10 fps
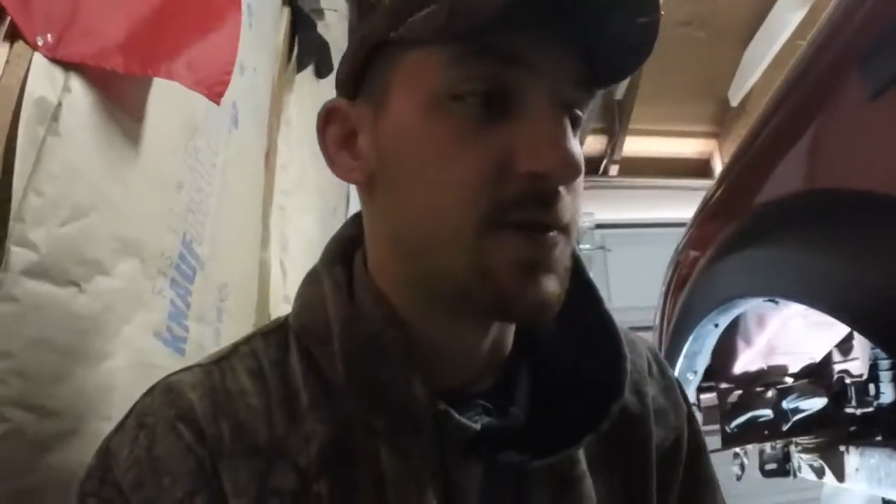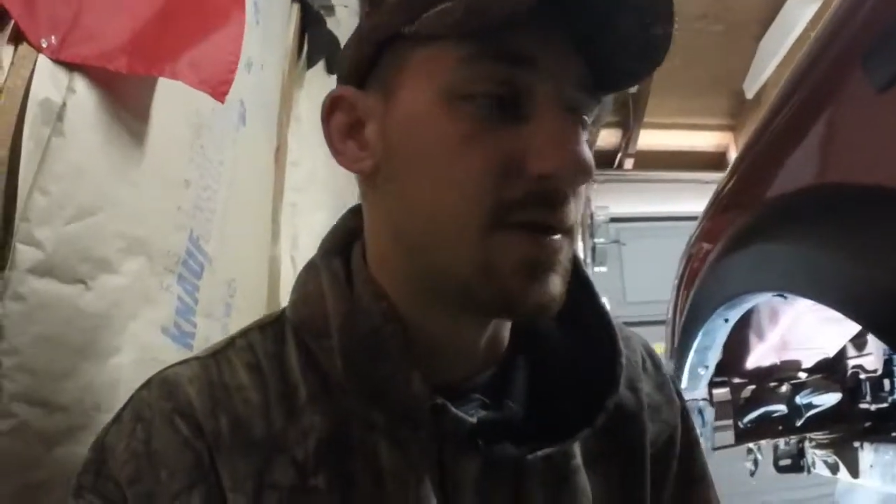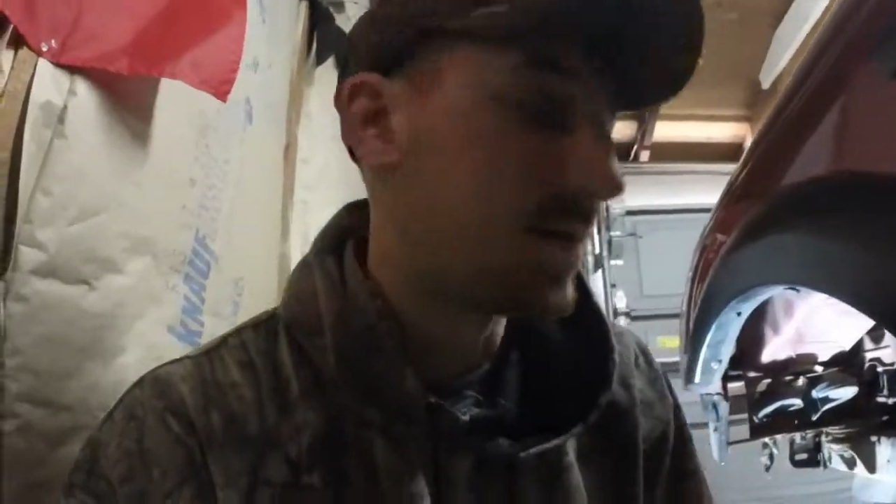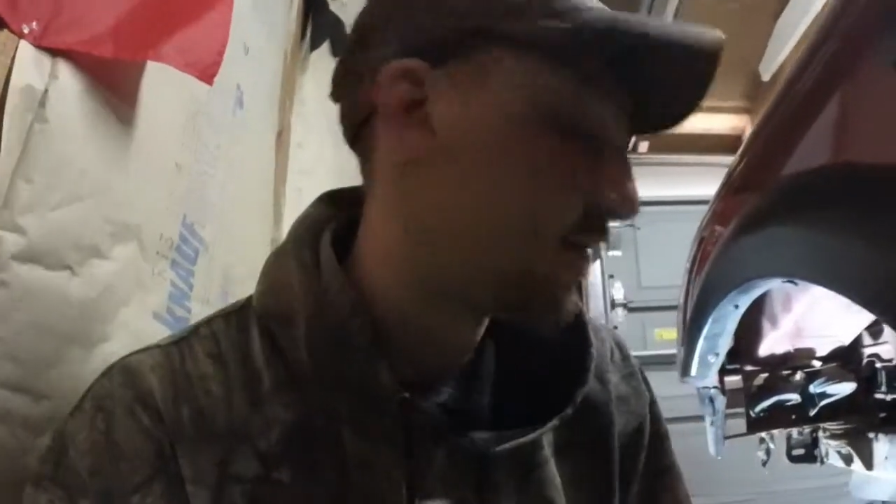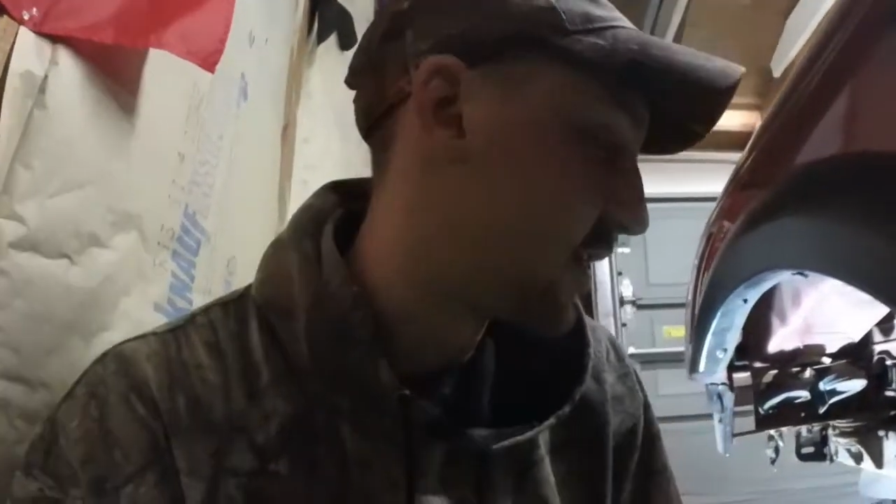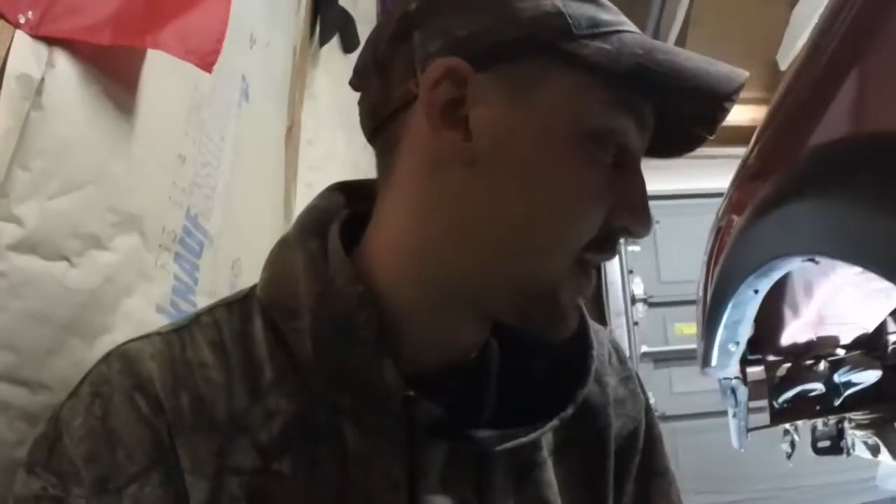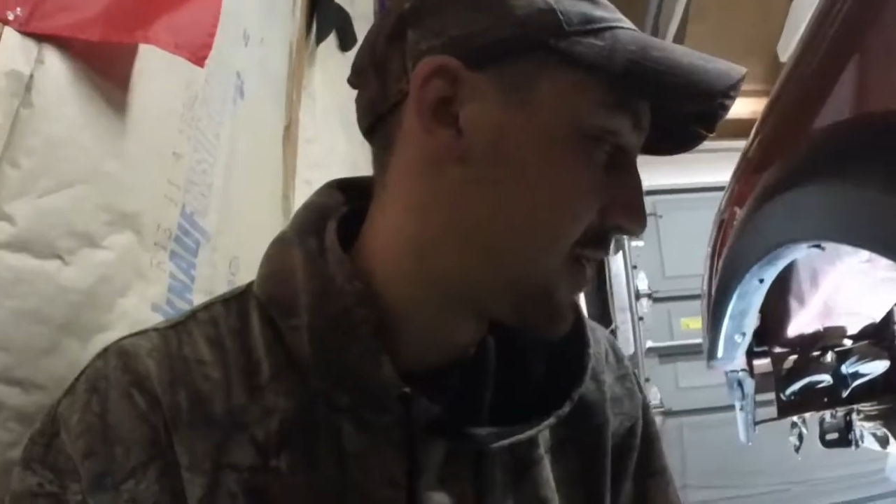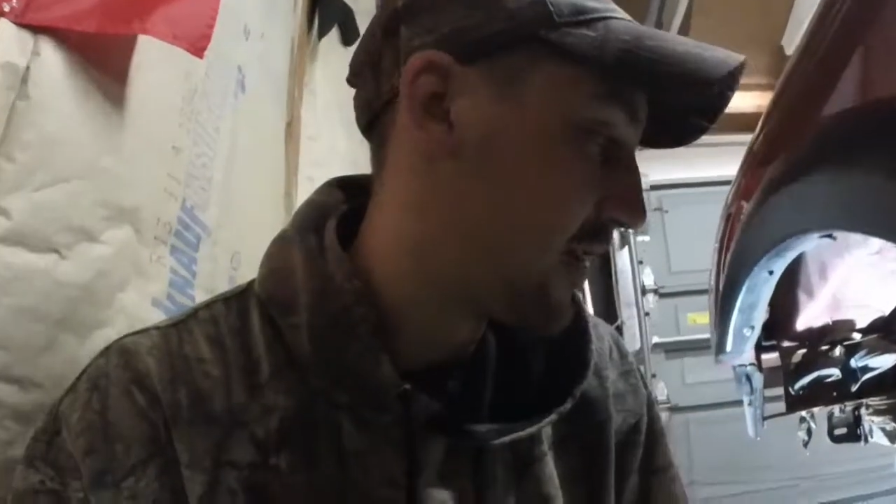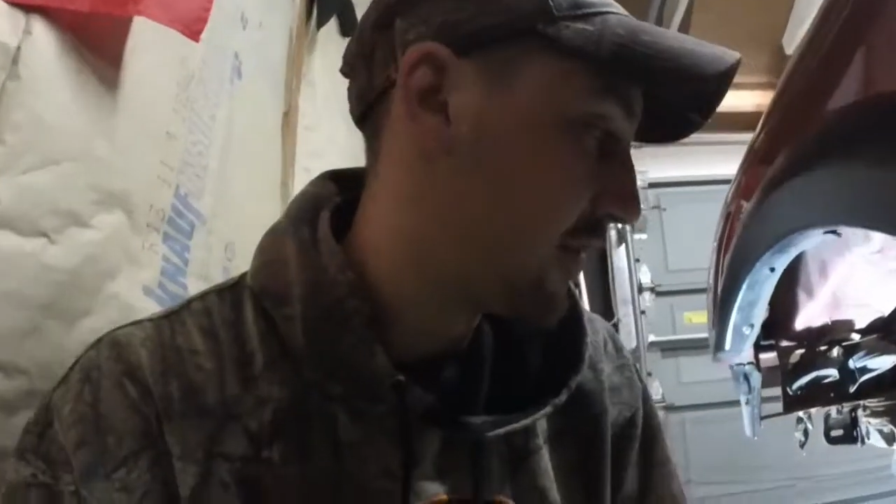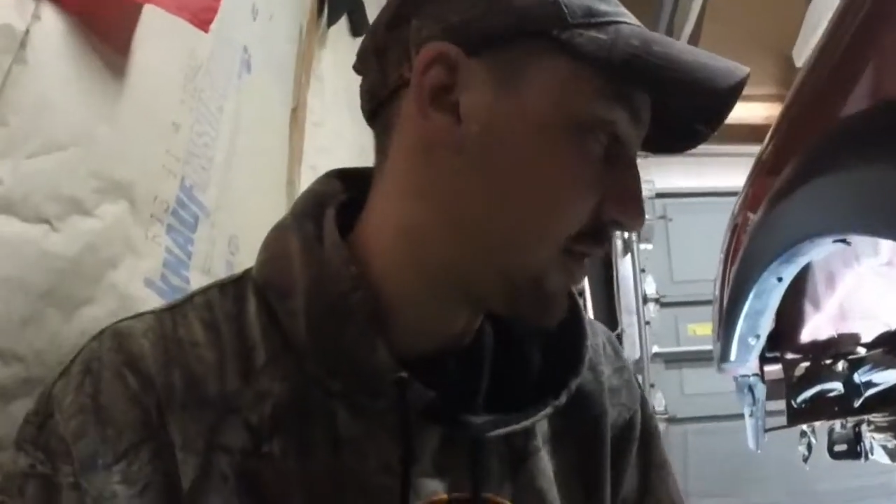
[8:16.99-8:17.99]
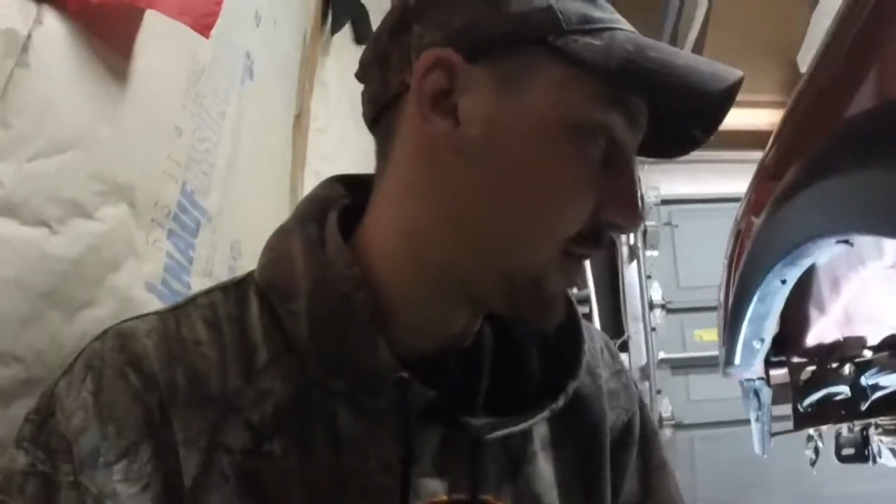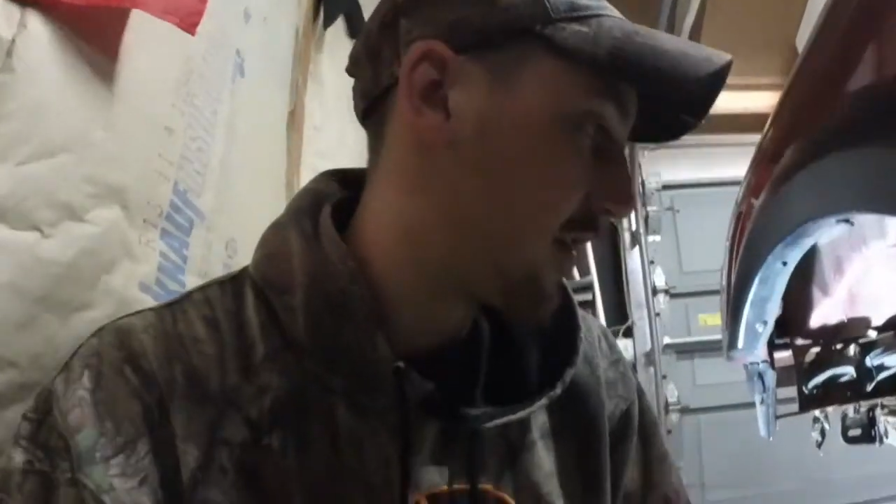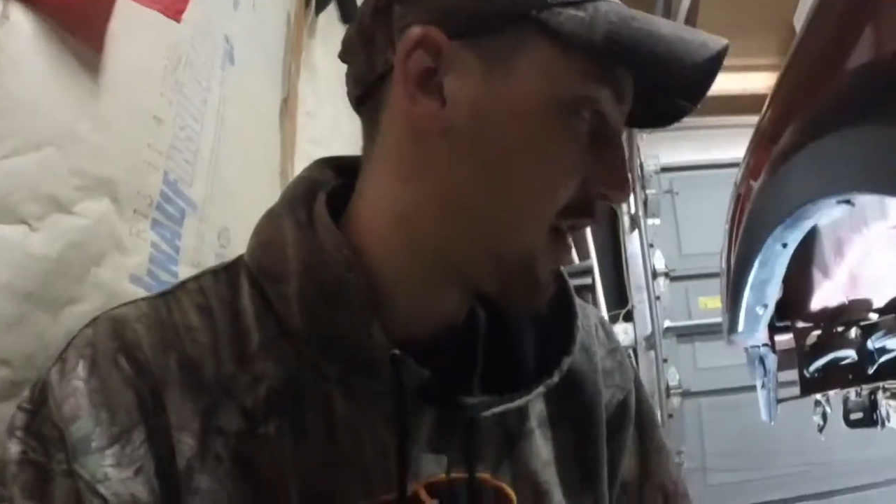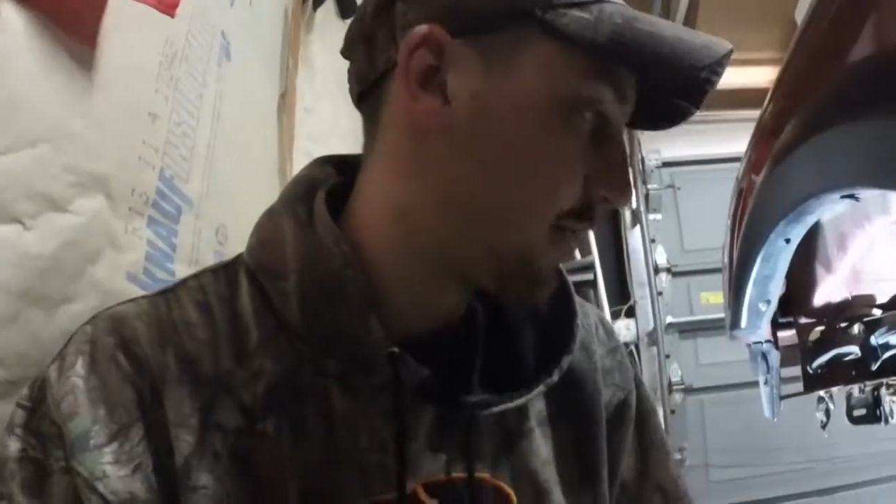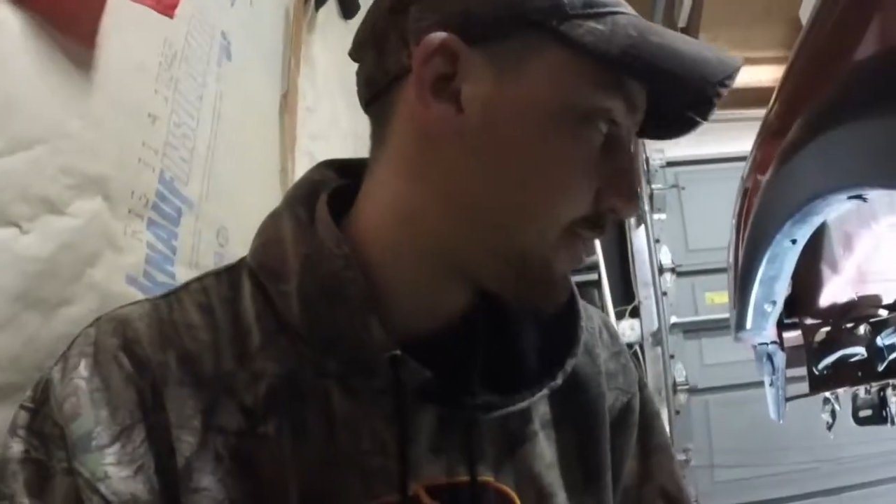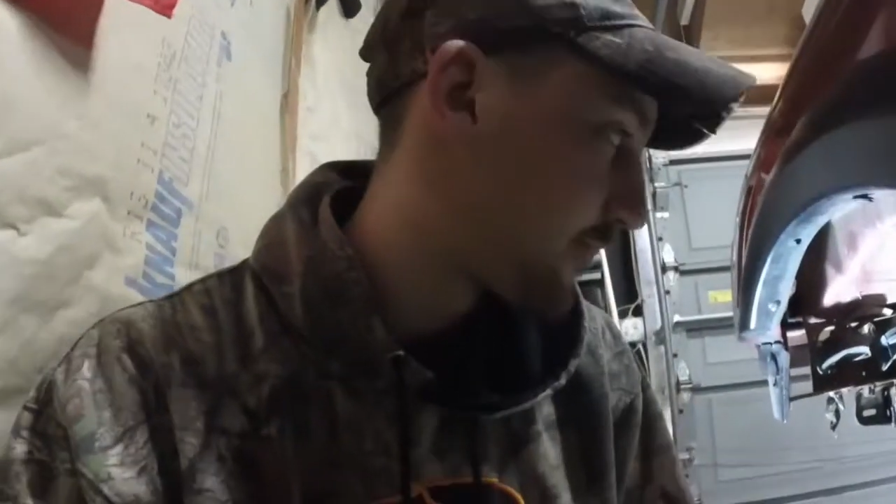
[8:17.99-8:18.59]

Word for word: twist my frame or anything like that.